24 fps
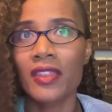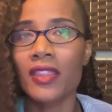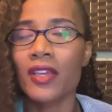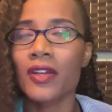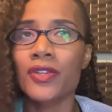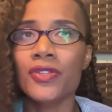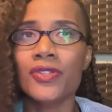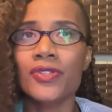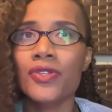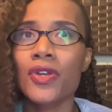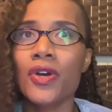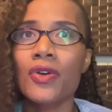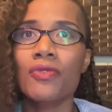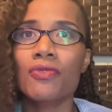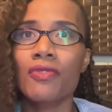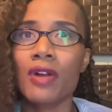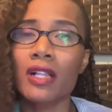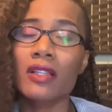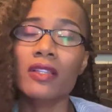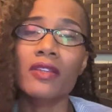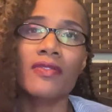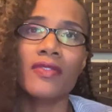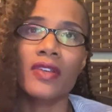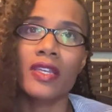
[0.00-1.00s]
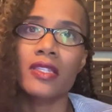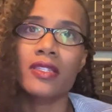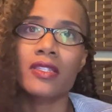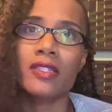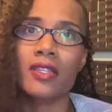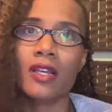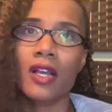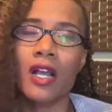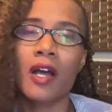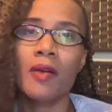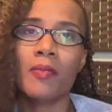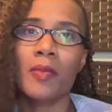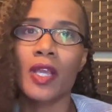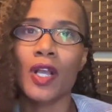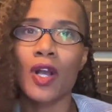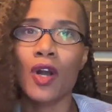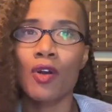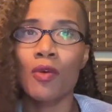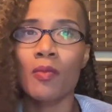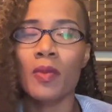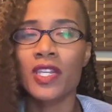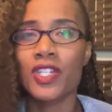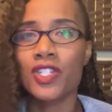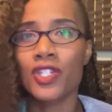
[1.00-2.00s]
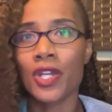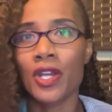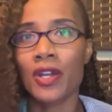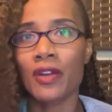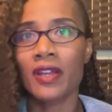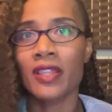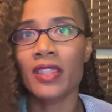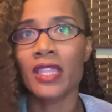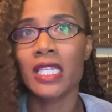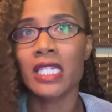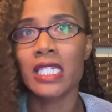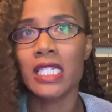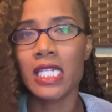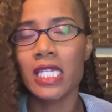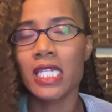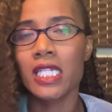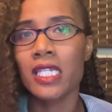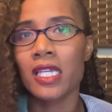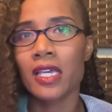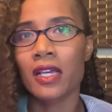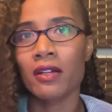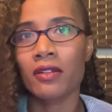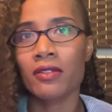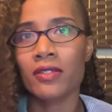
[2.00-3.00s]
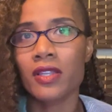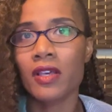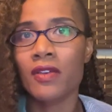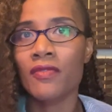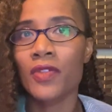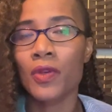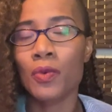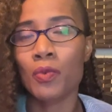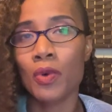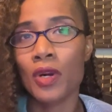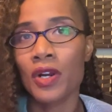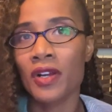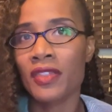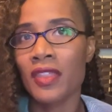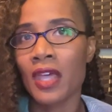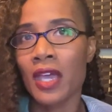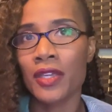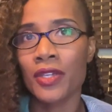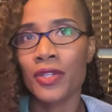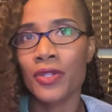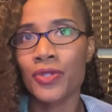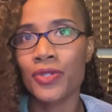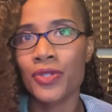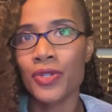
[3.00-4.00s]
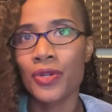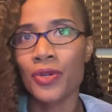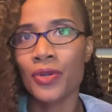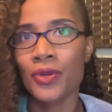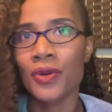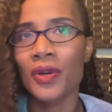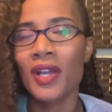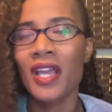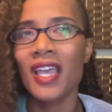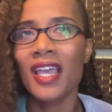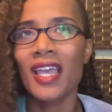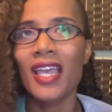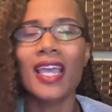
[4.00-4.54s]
There's no relevance to coming home and sharing the details of the work that you do.